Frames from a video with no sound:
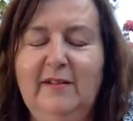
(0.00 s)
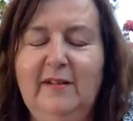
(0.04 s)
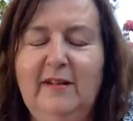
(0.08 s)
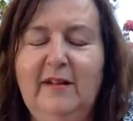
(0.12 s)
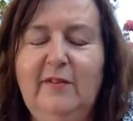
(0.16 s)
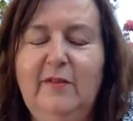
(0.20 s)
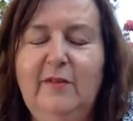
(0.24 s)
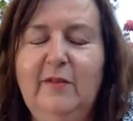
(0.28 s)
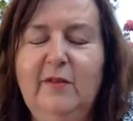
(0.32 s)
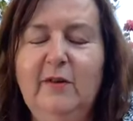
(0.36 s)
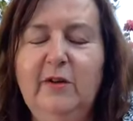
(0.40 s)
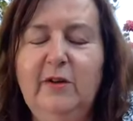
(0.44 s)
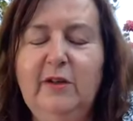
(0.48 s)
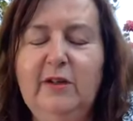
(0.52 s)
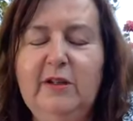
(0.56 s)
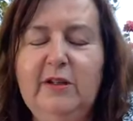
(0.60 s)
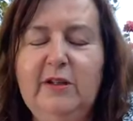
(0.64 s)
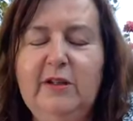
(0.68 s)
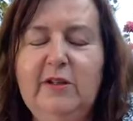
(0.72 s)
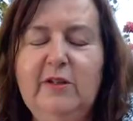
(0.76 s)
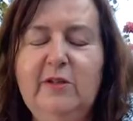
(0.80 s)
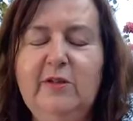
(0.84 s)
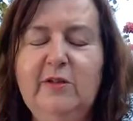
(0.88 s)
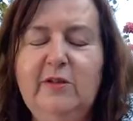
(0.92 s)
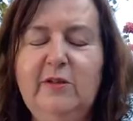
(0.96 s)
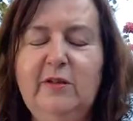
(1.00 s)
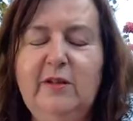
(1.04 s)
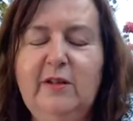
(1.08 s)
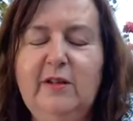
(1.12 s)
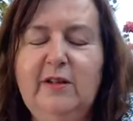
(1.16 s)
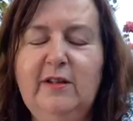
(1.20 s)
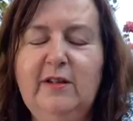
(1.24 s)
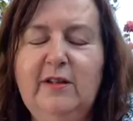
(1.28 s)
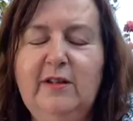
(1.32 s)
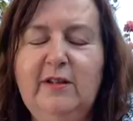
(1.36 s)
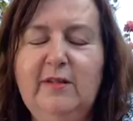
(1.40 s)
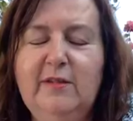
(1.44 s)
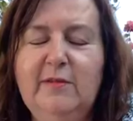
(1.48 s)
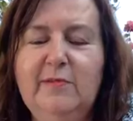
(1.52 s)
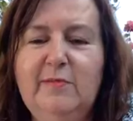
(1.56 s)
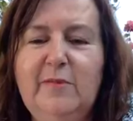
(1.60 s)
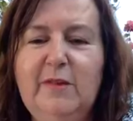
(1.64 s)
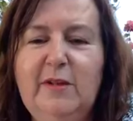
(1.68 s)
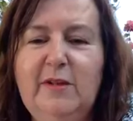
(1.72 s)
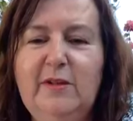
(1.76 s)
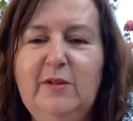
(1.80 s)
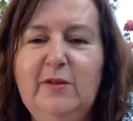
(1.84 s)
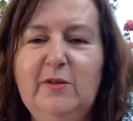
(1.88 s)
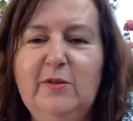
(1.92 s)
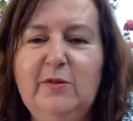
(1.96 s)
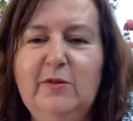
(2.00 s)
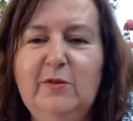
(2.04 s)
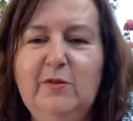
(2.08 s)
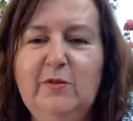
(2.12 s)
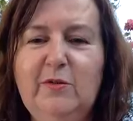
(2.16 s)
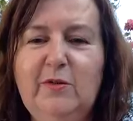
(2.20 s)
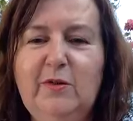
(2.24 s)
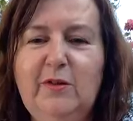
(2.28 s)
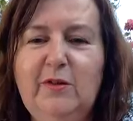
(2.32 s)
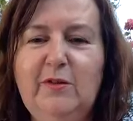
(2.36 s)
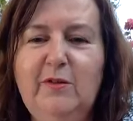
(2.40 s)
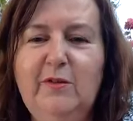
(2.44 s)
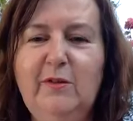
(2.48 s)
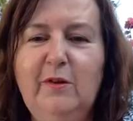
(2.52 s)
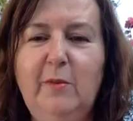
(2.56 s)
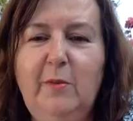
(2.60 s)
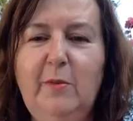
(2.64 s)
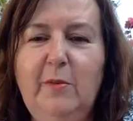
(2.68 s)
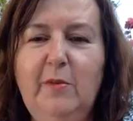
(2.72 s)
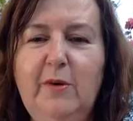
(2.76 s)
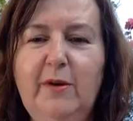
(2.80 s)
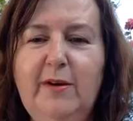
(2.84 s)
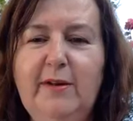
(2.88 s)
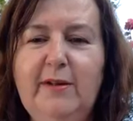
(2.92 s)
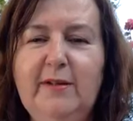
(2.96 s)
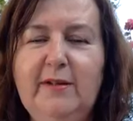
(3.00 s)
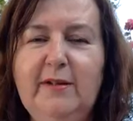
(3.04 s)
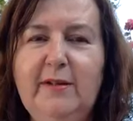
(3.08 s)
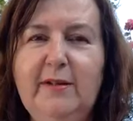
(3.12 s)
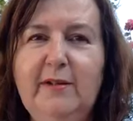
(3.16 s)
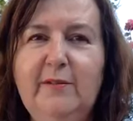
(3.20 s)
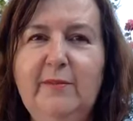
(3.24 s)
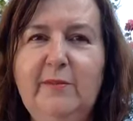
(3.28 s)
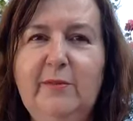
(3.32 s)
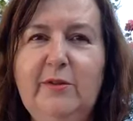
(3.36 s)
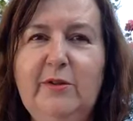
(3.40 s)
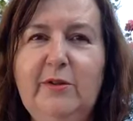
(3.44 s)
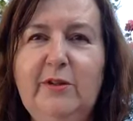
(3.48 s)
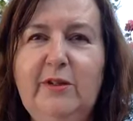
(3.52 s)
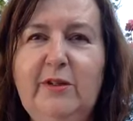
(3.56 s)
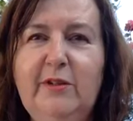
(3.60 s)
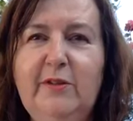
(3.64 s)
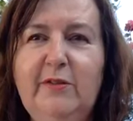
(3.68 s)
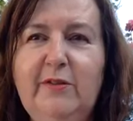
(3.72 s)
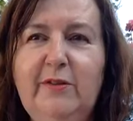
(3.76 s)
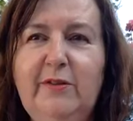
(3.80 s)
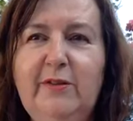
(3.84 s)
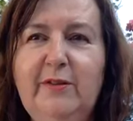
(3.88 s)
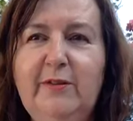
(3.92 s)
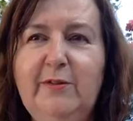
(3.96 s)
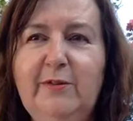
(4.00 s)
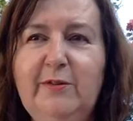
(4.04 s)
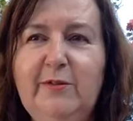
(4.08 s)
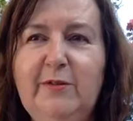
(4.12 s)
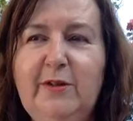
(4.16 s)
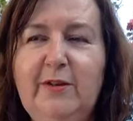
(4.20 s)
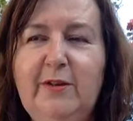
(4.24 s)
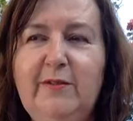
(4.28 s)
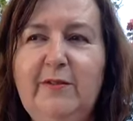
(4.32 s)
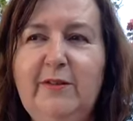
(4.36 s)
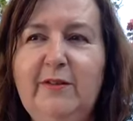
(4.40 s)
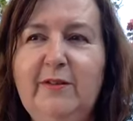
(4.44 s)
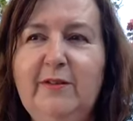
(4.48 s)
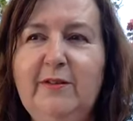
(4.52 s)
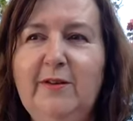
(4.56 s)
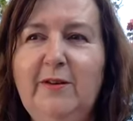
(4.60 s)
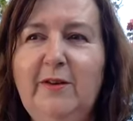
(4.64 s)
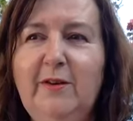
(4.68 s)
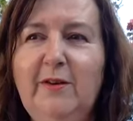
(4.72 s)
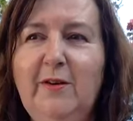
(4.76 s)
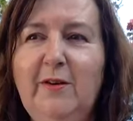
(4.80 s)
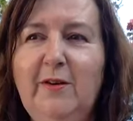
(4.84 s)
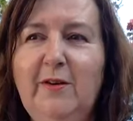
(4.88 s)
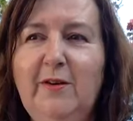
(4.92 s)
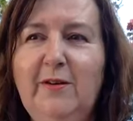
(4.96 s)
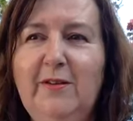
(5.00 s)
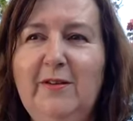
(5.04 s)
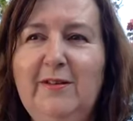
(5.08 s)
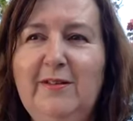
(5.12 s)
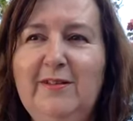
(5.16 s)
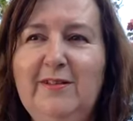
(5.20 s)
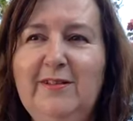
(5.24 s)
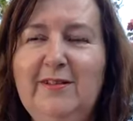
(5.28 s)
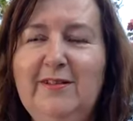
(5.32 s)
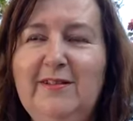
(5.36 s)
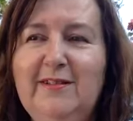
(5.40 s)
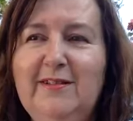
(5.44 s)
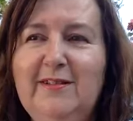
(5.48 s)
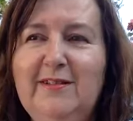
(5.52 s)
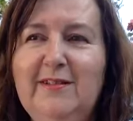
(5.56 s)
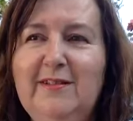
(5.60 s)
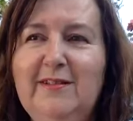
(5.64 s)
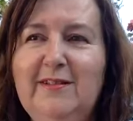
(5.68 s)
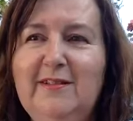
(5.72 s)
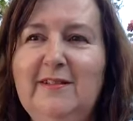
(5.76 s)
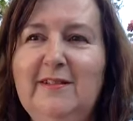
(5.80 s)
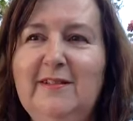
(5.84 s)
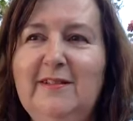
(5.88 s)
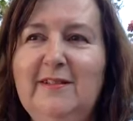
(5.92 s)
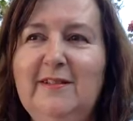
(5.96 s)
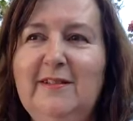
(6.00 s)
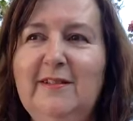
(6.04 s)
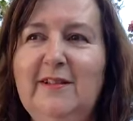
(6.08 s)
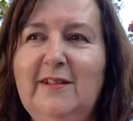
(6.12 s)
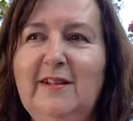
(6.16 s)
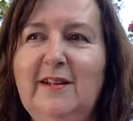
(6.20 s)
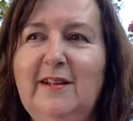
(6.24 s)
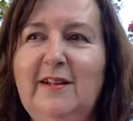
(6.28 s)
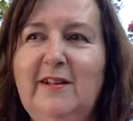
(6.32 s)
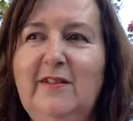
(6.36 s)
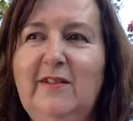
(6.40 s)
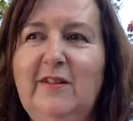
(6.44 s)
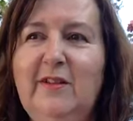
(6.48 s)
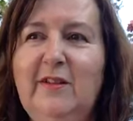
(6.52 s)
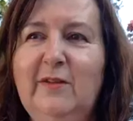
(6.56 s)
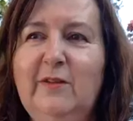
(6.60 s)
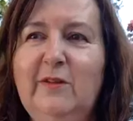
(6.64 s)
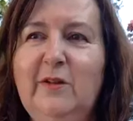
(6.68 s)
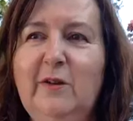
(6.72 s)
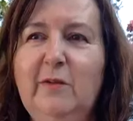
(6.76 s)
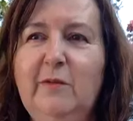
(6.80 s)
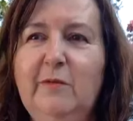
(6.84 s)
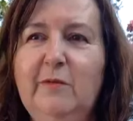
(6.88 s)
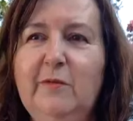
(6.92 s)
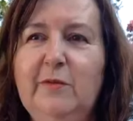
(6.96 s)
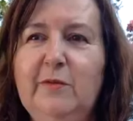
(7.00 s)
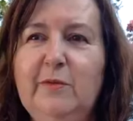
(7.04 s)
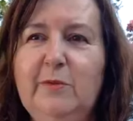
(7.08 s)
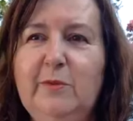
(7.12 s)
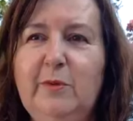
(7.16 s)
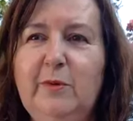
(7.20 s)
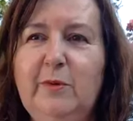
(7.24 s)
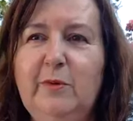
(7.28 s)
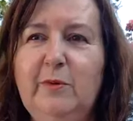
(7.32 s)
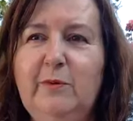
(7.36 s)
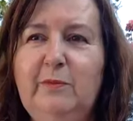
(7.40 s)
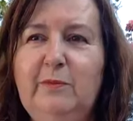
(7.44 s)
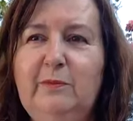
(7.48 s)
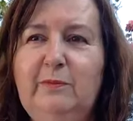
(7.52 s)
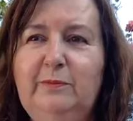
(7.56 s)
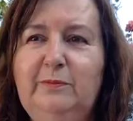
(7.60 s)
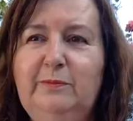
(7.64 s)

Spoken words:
if you're going to do this, make sure that you're not operating machinery or driving a car, and that you're comfortable.